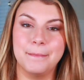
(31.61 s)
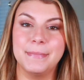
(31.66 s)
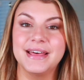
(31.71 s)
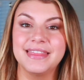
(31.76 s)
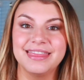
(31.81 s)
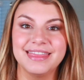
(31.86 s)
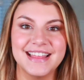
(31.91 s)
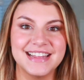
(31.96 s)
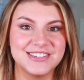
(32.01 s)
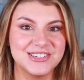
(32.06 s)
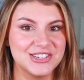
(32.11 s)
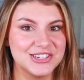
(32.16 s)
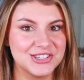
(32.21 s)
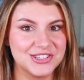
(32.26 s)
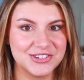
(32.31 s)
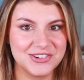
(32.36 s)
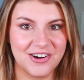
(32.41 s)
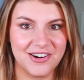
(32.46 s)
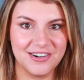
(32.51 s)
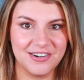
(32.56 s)
But let's just
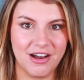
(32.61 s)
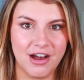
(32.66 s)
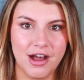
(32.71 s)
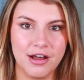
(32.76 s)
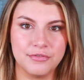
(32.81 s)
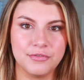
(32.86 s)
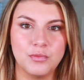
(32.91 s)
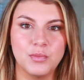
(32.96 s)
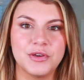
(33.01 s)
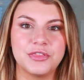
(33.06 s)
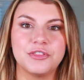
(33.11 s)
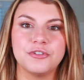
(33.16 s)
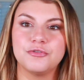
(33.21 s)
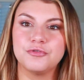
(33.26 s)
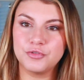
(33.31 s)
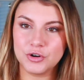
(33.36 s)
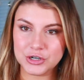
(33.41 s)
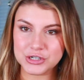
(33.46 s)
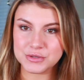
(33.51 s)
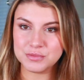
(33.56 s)
start off with the
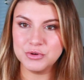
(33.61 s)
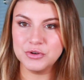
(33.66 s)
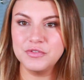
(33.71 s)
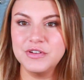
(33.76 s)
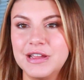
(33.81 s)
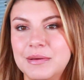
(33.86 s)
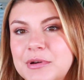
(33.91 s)
first movie.